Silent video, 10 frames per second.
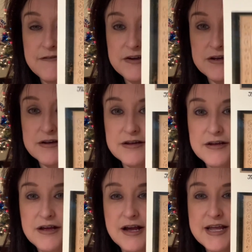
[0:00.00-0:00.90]
it.
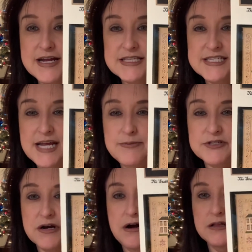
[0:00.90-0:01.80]
Again, Stables
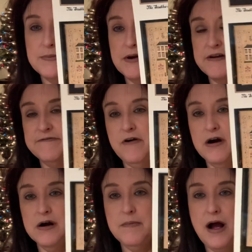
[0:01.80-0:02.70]
at Hollyberry
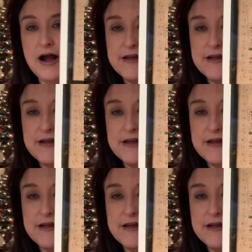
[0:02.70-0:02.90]
Farm. I